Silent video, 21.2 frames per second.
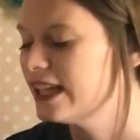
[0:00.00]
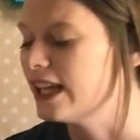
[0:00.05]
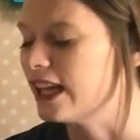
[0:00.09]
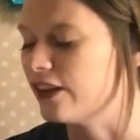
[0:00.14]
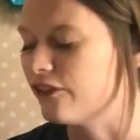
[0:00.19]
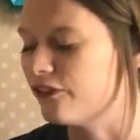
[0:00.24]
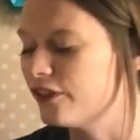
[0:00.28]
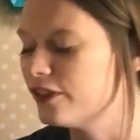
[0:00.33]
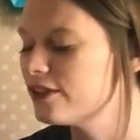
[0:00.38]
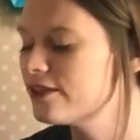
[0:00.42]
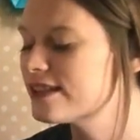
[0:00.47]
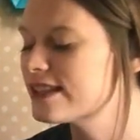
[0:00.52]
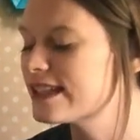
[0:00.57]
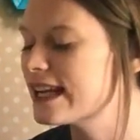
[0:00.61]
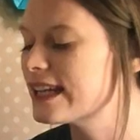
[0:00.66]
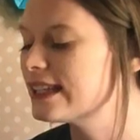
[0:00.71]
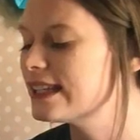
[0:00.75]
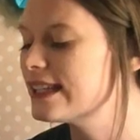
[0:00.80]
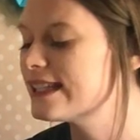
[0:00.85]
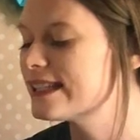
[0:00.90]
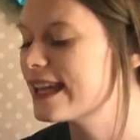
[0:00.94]
He'd fill
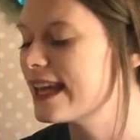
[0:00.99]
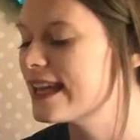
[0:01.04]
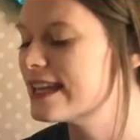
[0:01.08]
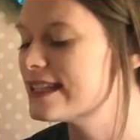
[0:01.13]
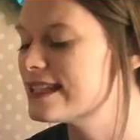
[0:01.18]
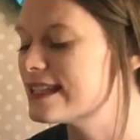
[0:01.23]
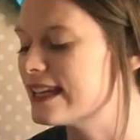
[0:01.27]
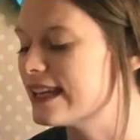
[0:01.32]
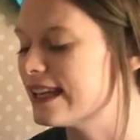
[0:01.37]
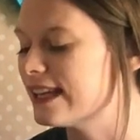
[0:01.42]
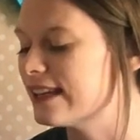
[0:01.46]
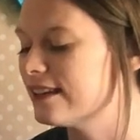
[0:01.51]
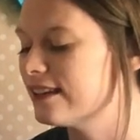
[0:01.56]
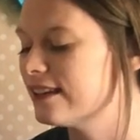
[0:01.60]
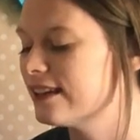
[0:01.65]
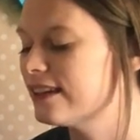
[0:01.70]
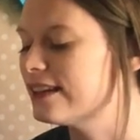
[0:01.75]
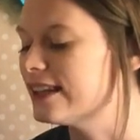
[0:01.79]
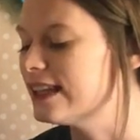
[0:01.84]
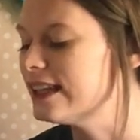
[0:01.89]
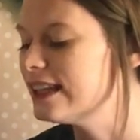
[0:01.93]
Stanley's canteen,
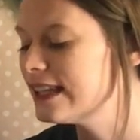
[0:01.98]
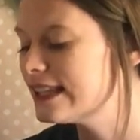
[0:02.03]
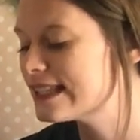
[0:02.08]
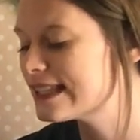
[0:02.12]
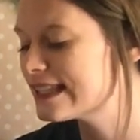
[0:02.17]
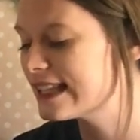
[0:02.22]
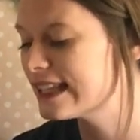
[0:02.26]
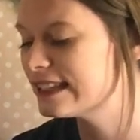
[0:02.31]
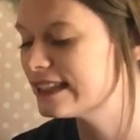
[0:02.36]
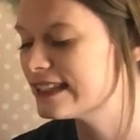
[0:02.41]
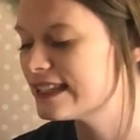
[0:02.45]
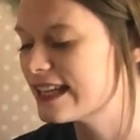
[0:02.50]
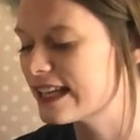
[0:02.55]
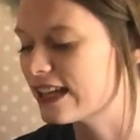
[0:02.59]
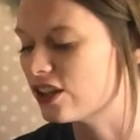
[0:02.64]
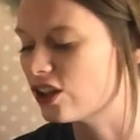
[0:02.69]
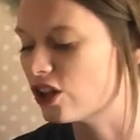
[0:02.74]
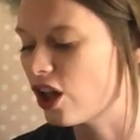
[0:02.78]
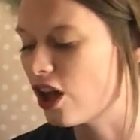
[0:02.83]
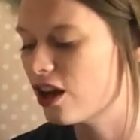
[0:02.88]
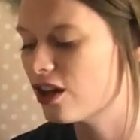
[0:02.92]
then let Stanley take
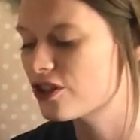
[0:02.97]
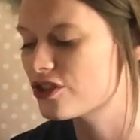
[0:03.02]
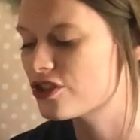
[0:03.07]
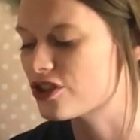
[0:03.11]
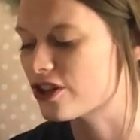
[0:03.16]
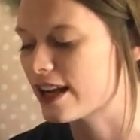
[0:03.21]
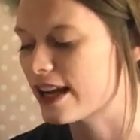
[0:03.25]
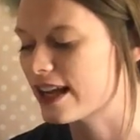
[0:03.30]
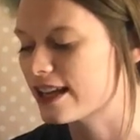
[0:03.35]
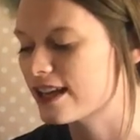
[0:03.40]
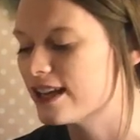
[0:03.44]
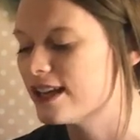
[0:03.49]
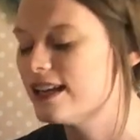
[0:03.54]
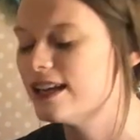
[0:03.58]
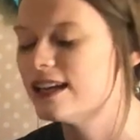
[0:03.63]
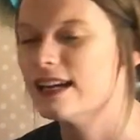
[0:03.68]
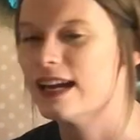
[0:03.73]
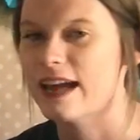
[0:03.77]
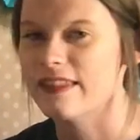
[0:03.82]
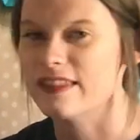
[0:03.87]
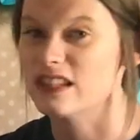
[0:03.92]
a long drink,
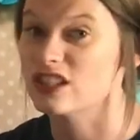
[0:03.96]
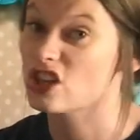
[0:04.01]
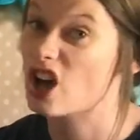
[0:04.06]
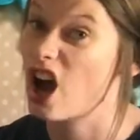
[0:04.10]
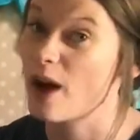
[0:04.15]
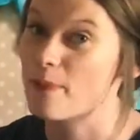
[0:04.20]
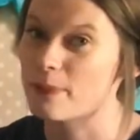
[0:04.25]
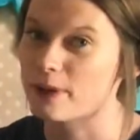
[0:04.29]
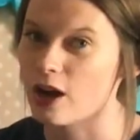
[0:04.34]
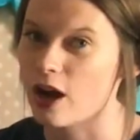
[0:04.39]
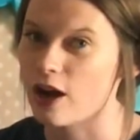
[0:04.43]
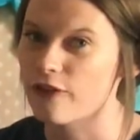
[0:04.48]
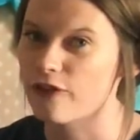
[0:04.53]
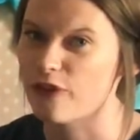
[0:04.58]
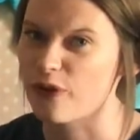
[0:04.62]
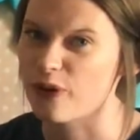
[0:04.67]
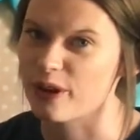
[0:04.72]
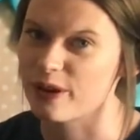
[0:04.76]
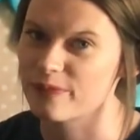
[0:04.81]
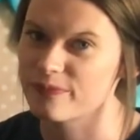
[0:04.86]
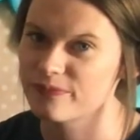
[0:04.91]
and then top it off
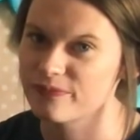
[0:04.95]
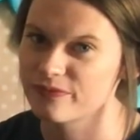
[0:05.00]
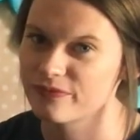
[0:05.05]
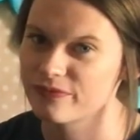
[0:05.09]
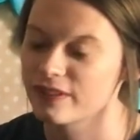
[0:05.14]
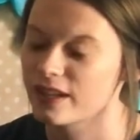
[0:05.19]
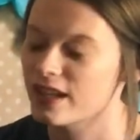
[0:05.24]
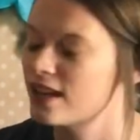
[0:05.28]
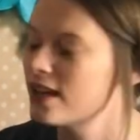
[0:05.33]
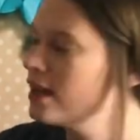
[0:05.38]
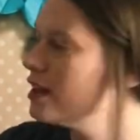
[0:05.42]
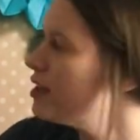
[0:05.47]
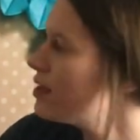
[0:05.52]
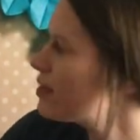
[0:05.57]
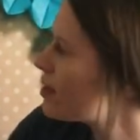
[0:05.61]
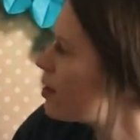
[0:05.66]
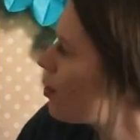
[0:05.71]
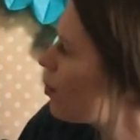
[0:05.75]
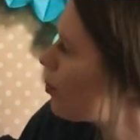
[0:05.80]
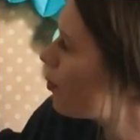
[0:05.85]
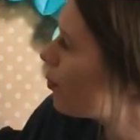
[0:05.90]
for him.
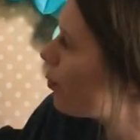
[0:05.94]
So